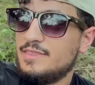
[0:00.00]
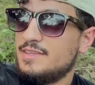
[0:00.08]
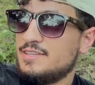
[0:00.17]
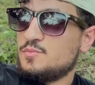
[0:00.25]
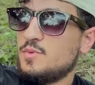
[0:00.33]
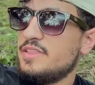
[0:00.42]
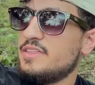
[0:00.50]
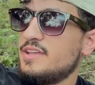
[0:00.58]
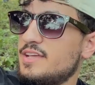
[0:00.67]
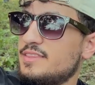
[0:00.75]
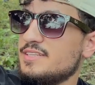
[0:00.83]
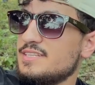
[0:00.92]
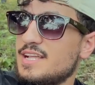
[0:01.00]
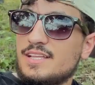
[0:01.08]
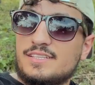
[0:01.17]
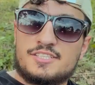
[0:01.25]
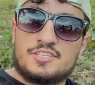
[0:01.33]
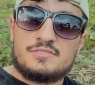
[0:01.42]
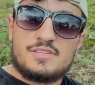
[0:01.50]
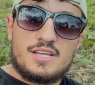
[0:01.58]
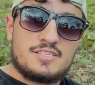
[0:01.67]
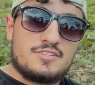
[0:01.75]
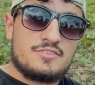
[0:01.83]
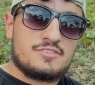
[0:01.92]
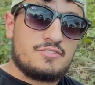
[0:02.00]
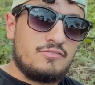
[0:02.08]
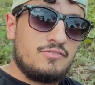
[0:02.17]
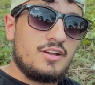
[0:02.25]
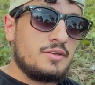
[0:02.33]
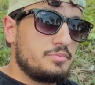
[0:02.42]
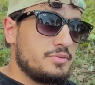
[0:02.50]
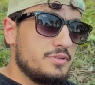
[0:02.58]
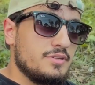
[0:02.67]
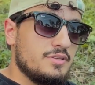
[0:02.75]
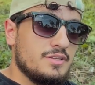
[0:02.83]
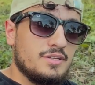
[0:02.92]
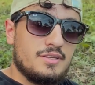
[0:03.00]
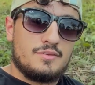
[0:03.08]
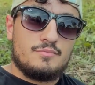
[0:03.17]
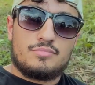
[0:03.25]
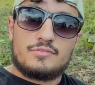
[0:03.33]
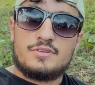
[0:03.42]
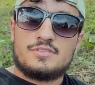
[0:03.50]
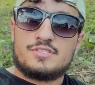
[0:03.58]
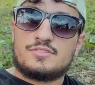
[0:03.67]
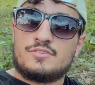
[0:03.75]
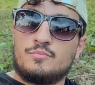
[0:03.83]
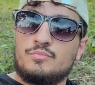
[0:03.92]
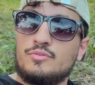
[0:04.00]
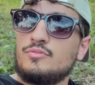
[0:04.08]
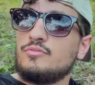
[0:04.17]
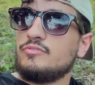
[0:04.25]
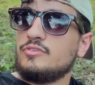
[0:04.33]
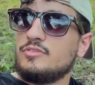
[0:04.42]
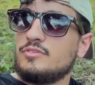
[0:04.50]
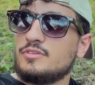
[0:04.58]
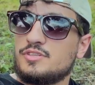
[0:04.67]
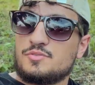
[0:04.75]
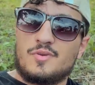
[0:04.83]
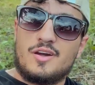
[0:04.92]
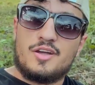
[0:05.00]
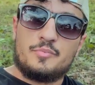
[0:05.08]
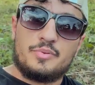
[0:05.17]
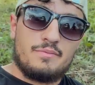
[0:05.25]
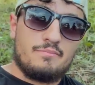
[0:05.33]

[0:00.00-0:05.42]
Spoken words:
This weather at this altitude is actually such a vibe. The breeze is so beautiful because we're high up on the